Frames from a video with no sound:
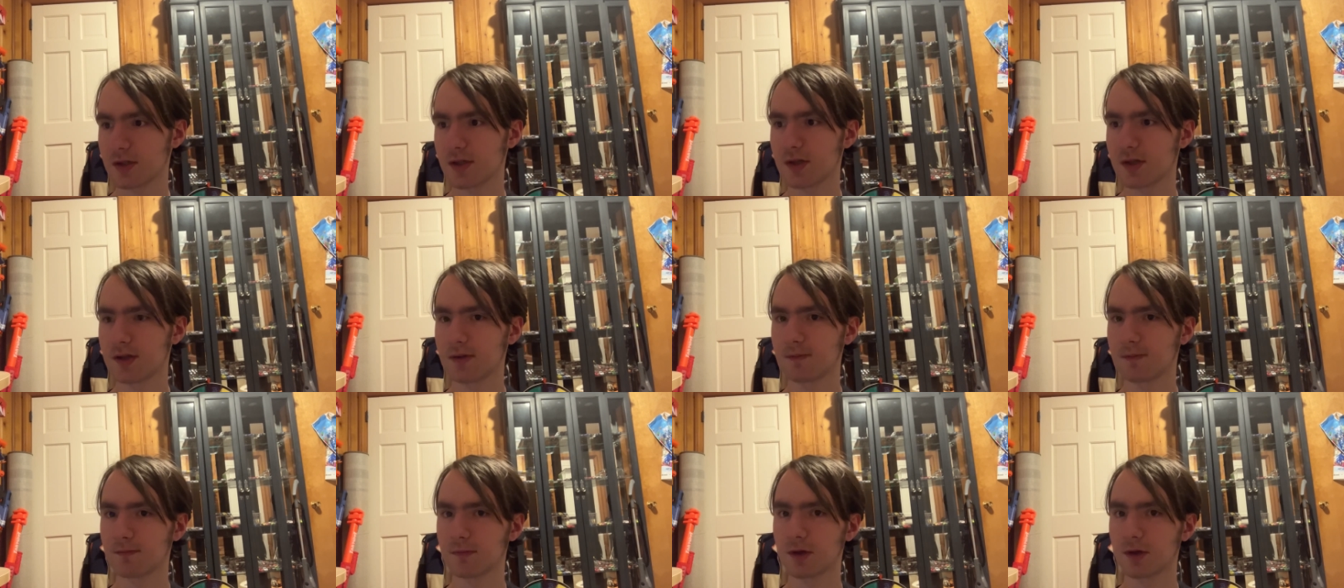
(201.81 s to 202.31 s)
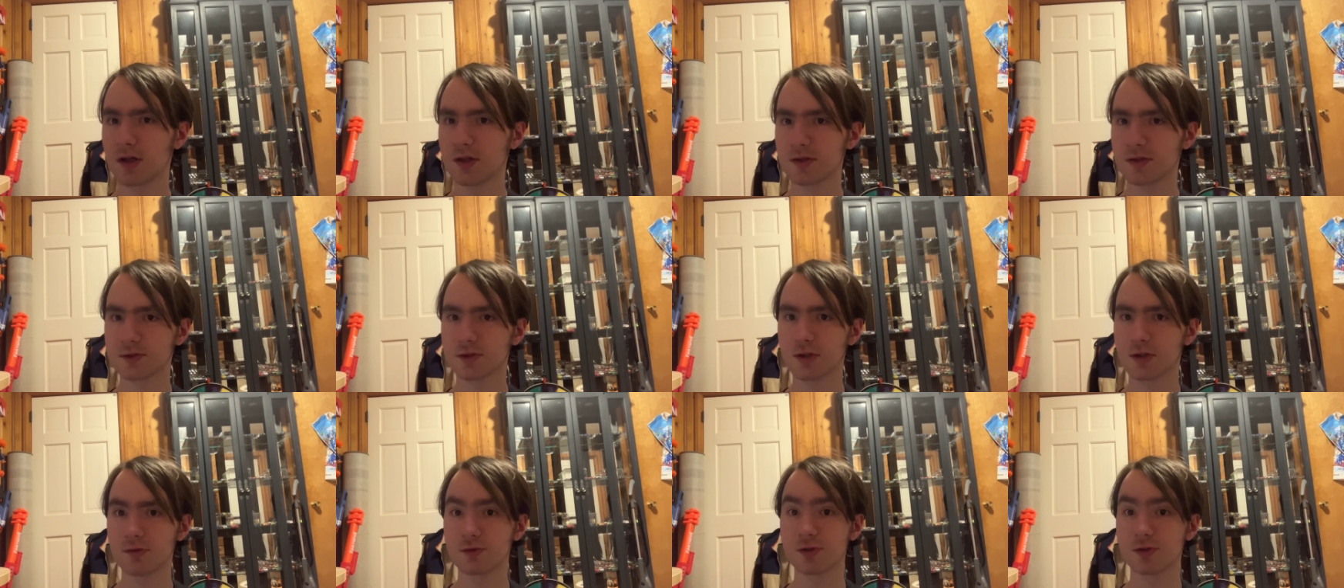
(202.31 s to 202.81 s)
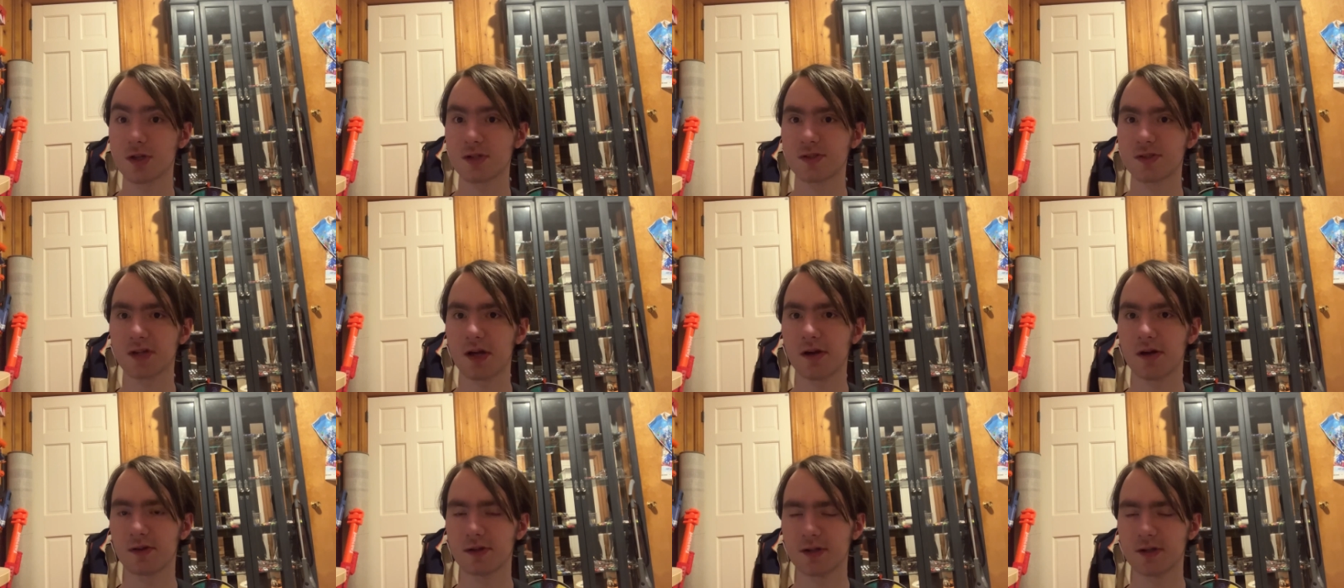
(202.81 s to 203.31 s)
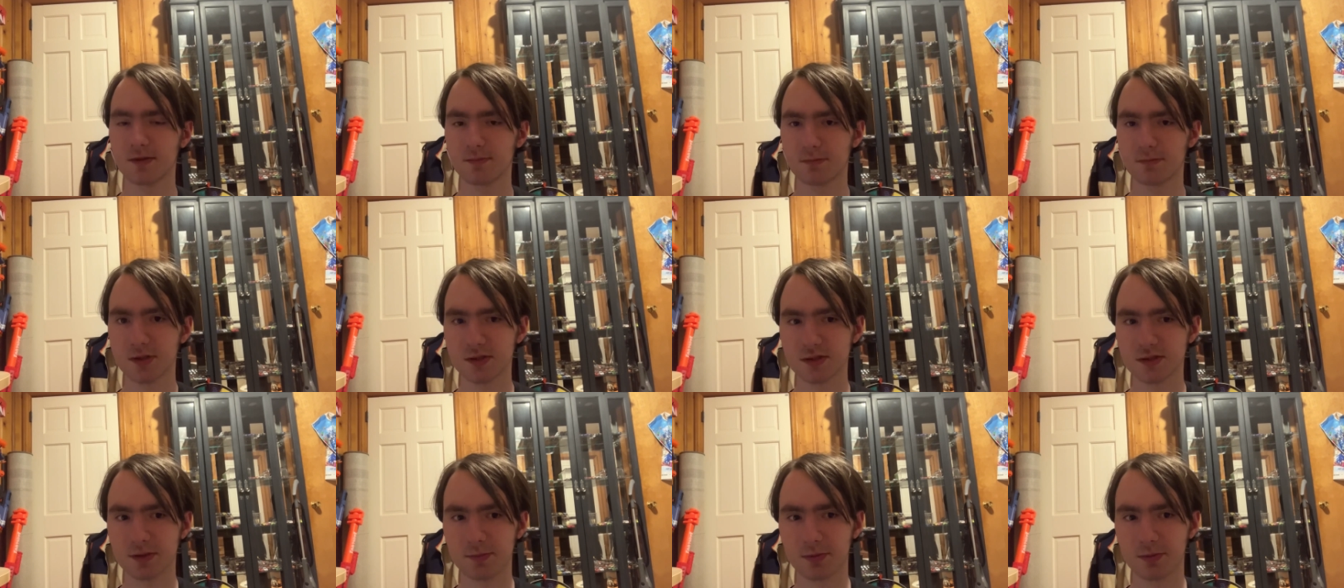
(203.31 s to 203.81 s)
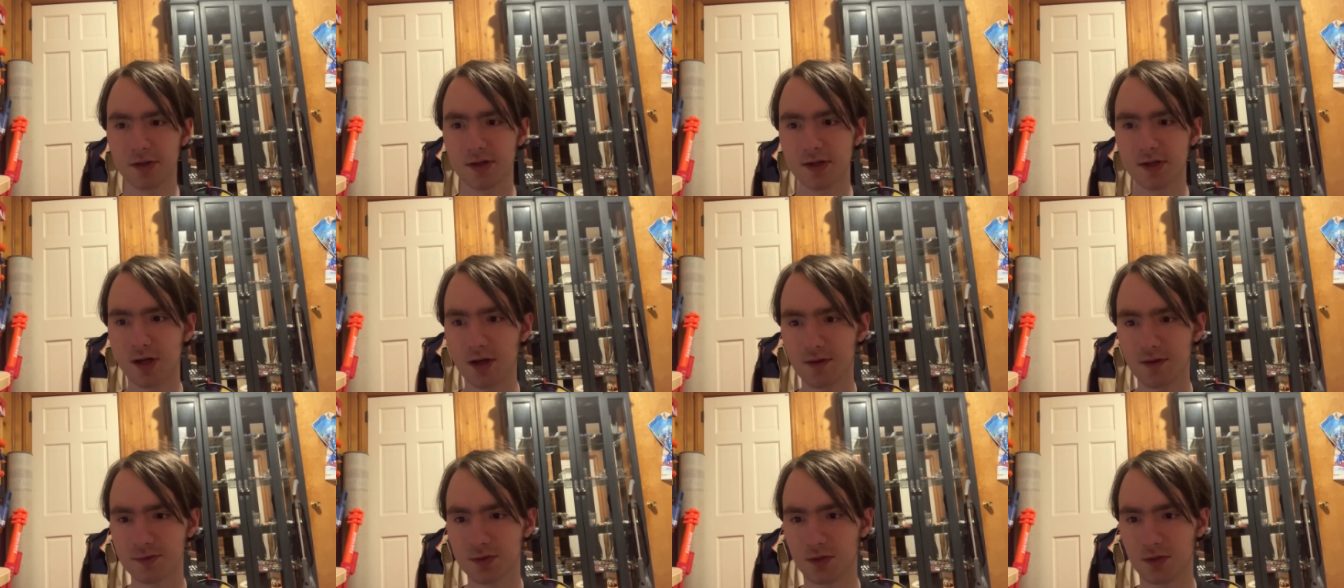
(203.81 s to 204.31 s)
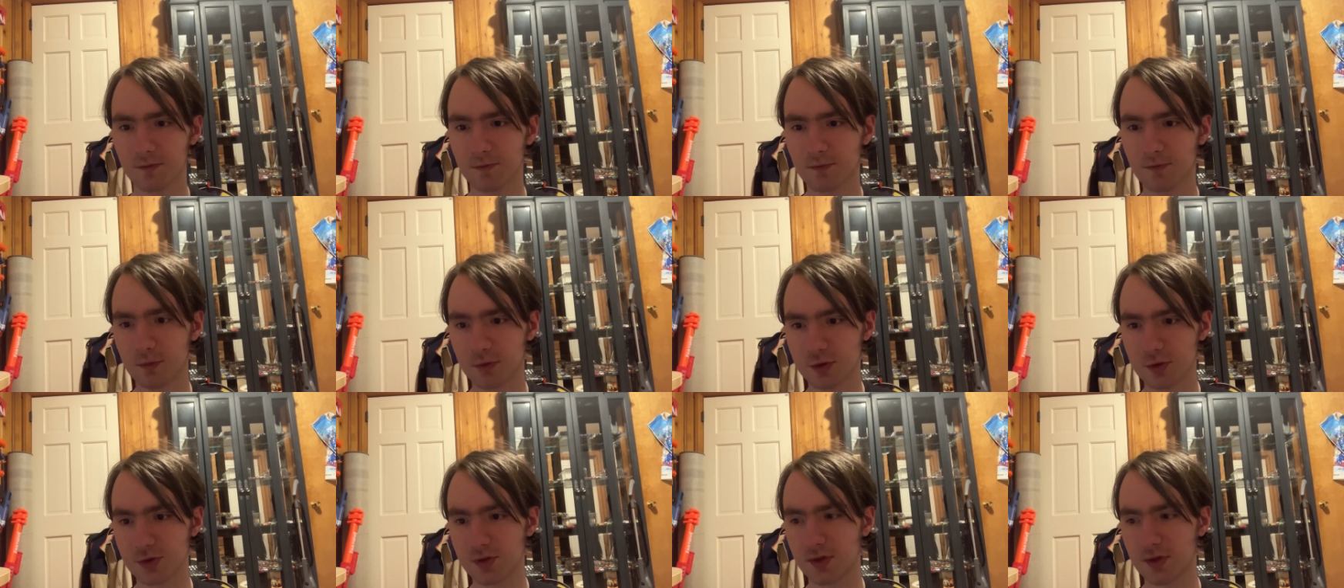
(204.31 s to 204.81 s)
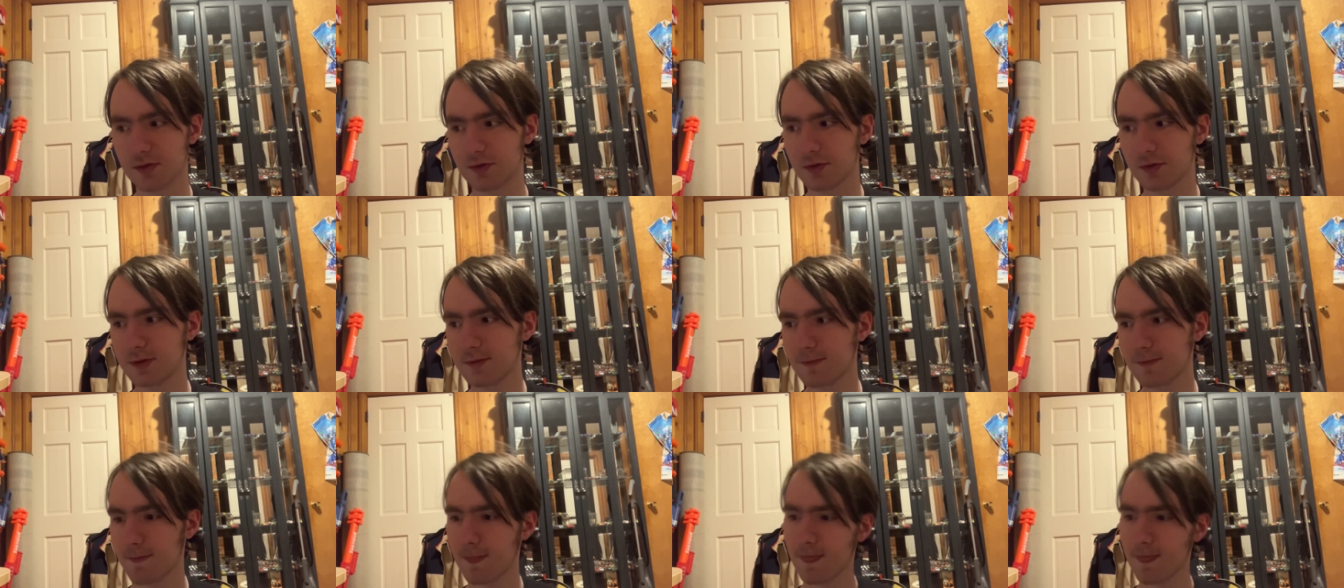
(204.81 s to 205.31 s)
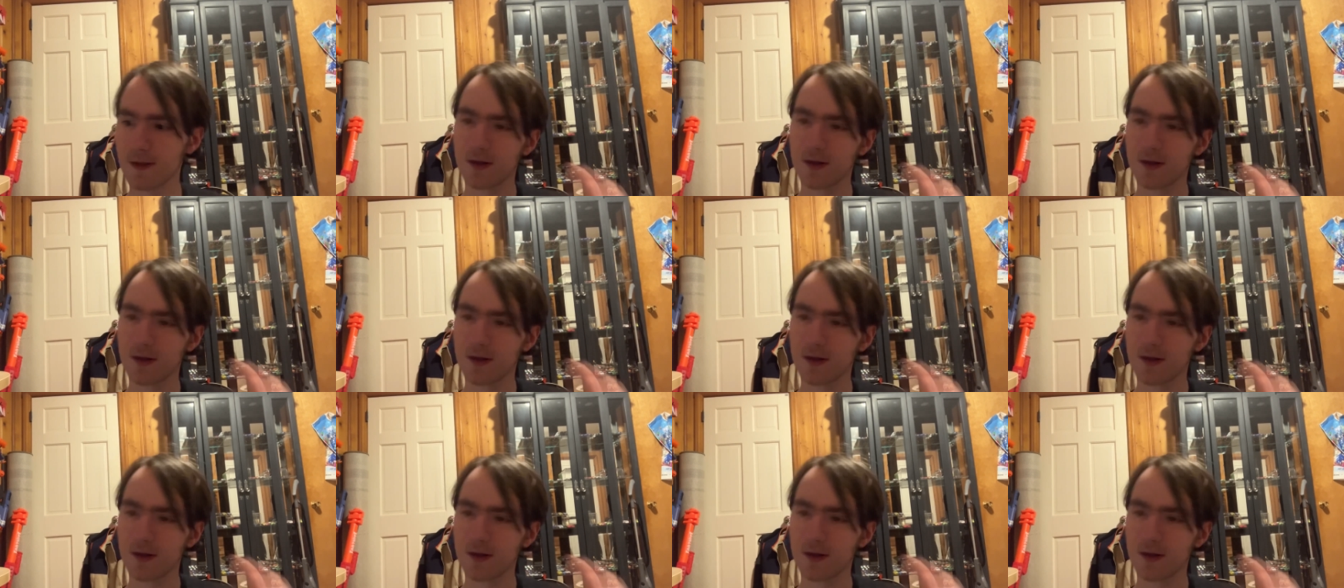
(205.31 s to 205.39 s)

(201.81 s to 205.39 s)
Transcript: and also Chase Elliott missed the playoffs, unfortunately.